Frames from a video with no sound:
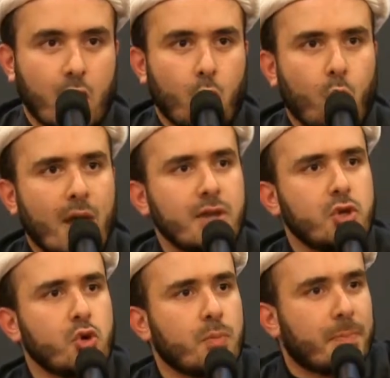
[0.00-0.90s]
when
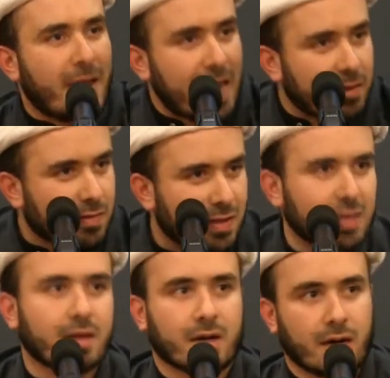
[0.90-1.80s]
you pay
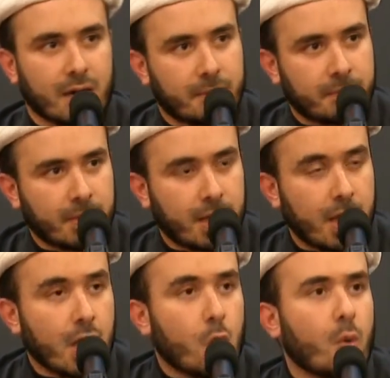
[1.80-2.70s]
sadaqah,
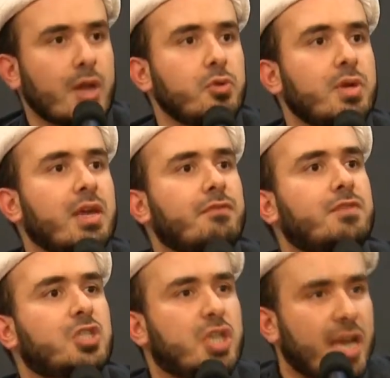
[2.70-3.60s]
when you
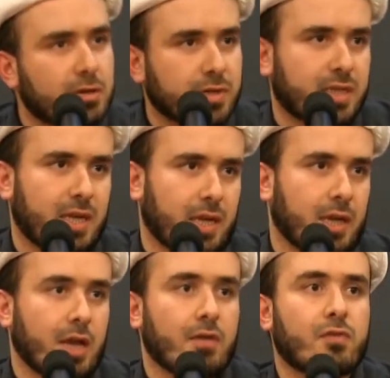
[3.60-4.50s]
give charity
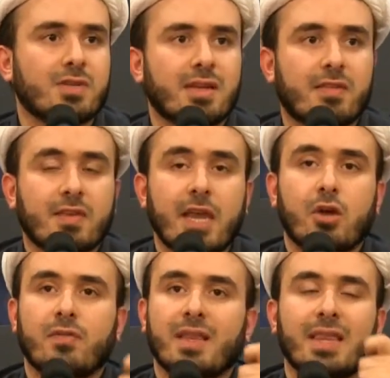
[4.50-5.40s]
for the sake
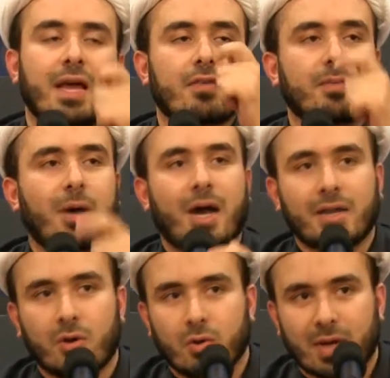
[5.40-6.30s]
of Allah
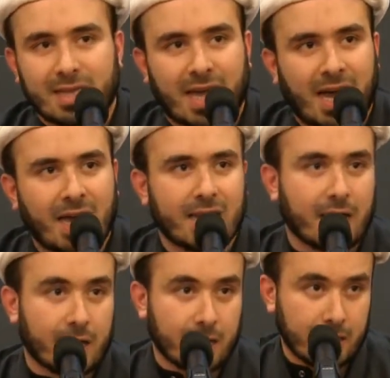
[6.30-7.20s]
subhanahu wa
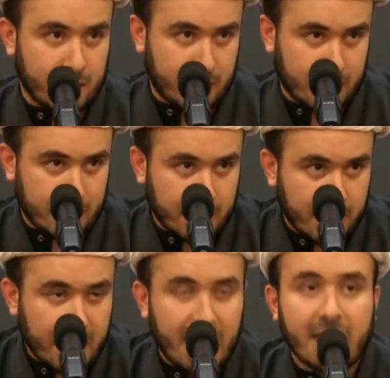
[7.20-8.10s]
ta'ala,
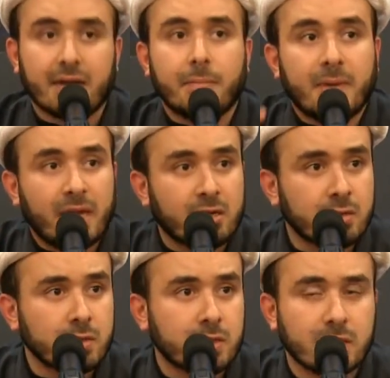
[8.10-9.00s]
it
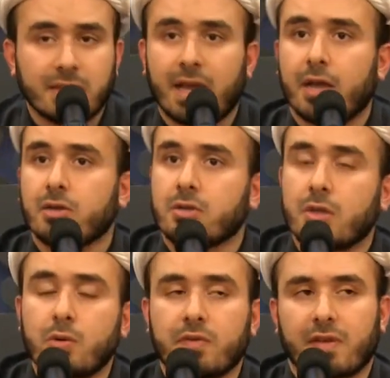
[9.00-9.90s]
appears that you're
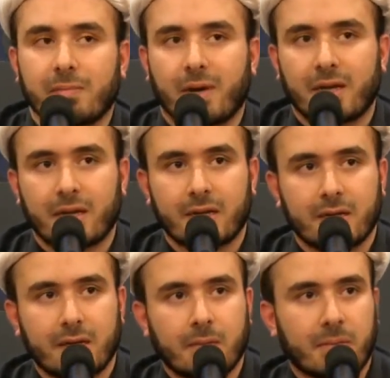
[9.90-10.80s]
losing money.
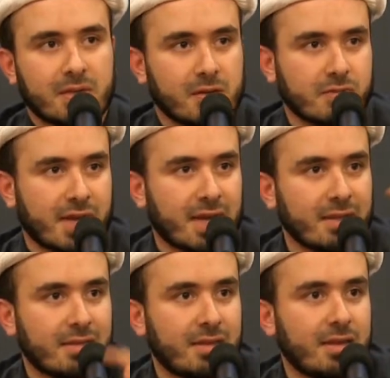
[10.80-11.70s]
But in
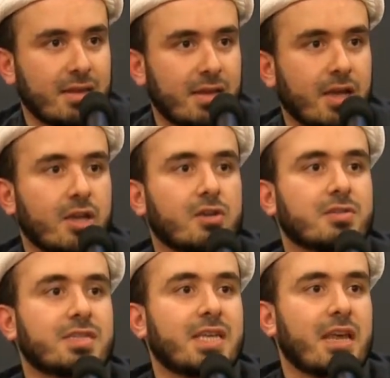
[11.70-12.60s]
reality, you're
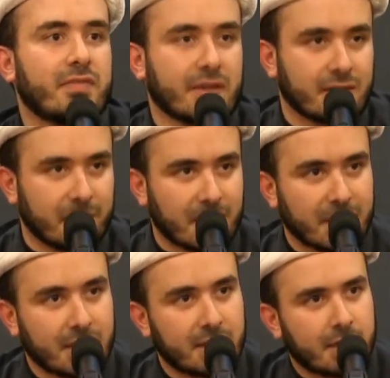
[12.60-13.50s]
saving the
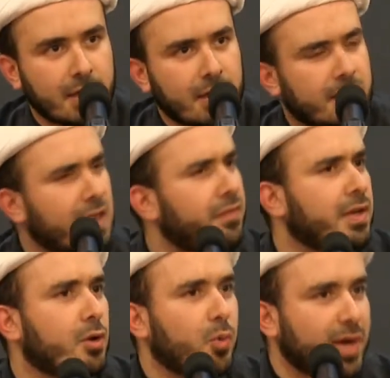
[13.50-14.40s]
money. Saving
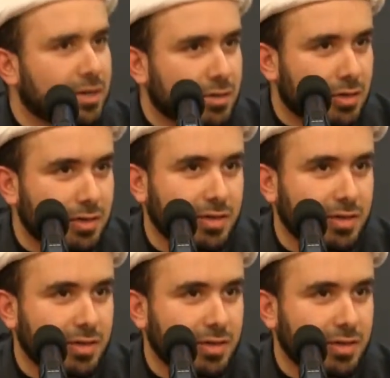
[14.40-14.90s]
it where?